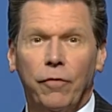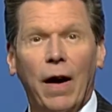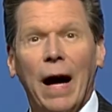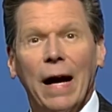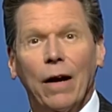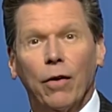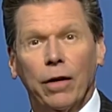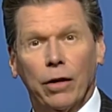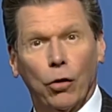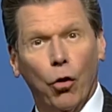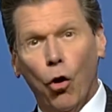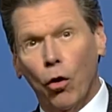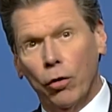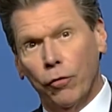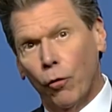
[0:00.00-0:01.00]
fire and
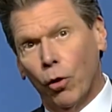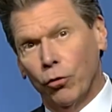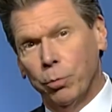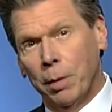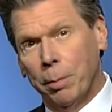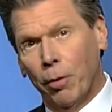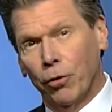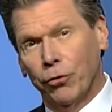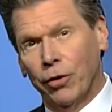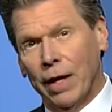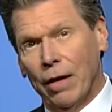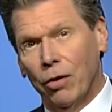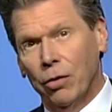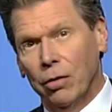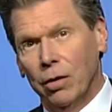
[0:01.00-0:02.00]
law enforcement
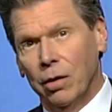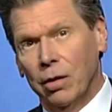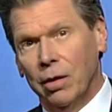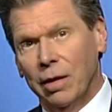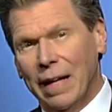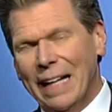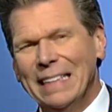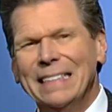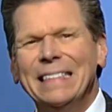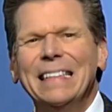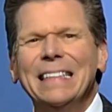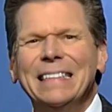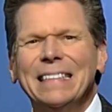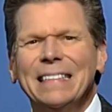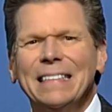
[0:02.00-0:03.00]
personnel, and
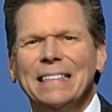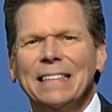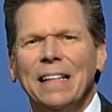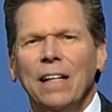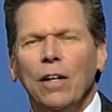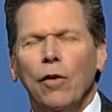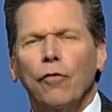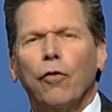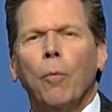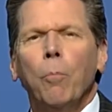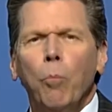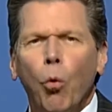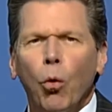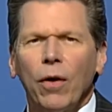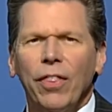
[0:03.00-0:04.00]
citizens
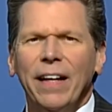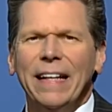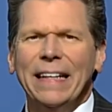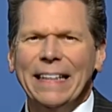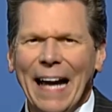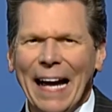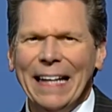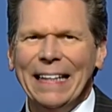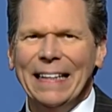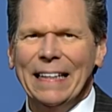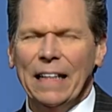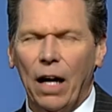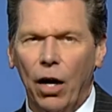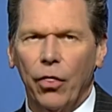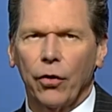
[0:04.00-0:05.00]
from more than
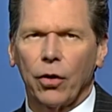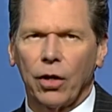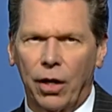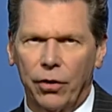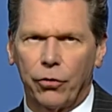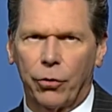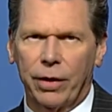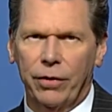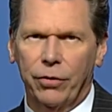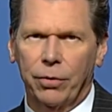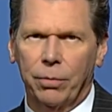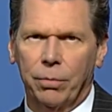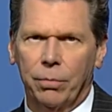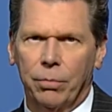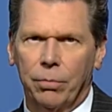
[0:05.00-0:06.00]
90 other countries,
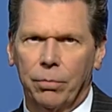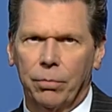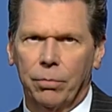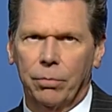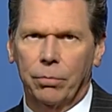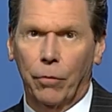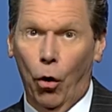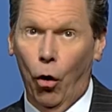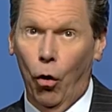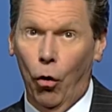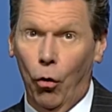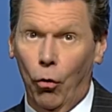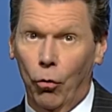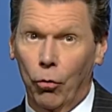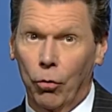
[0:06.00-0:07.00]

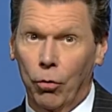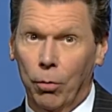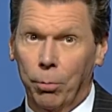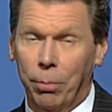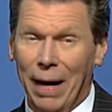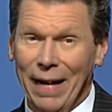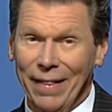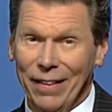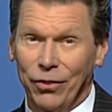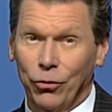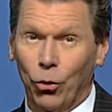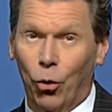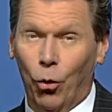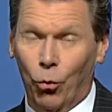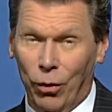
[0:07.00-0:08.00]
all by
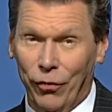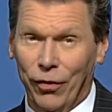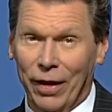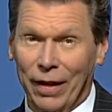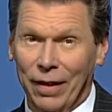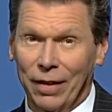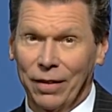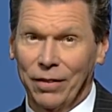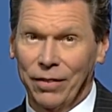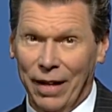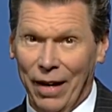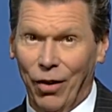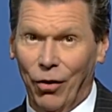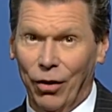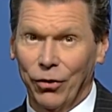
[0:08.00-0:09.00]
this horrific
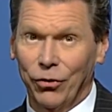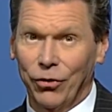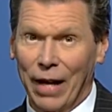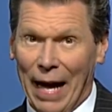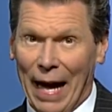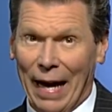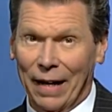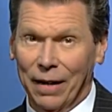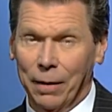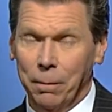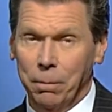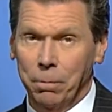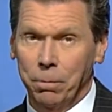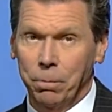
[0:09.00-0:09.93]
terrorist act.